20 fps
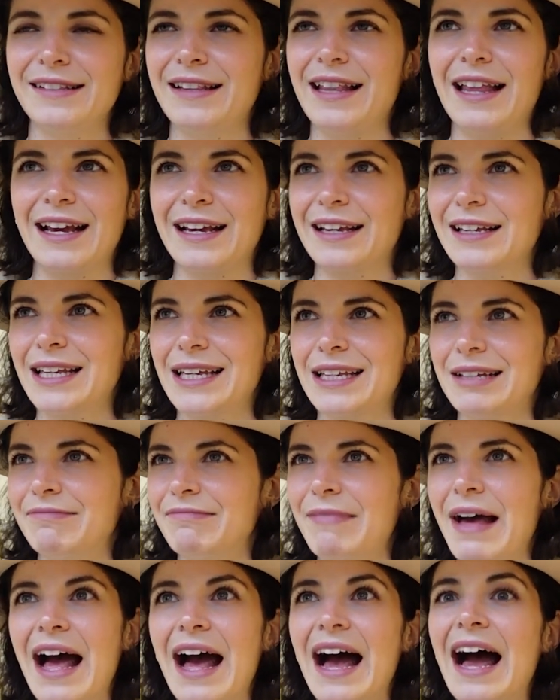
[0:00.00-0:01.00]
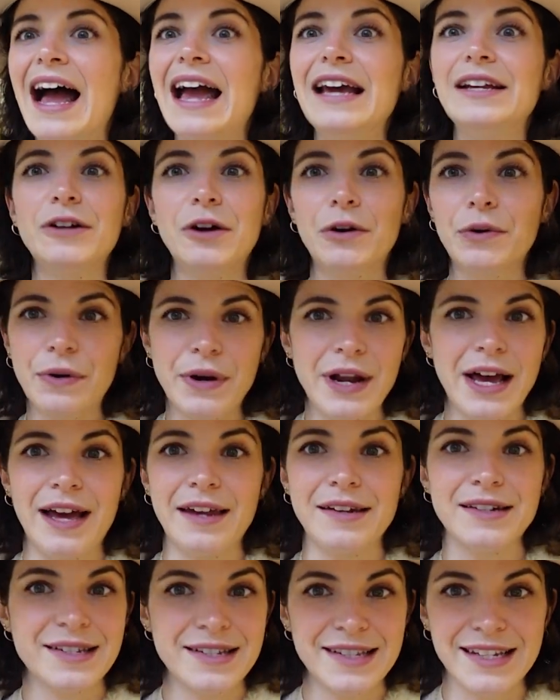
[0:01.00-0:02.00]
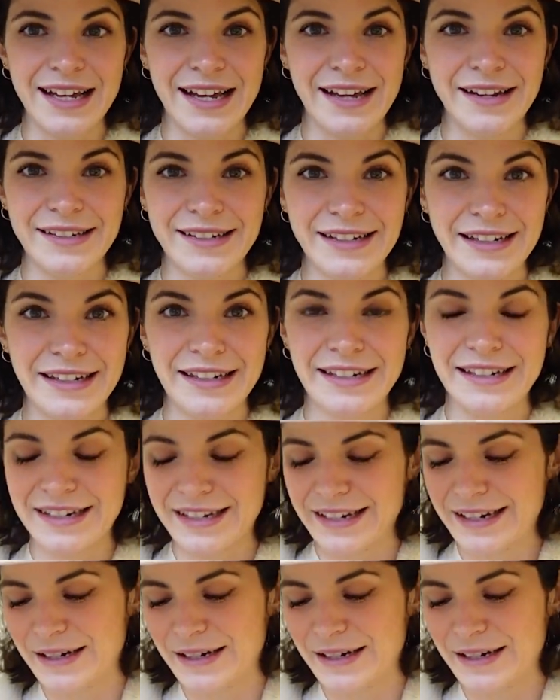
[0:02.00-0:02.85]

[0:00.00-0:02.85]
Like, I don't understand that.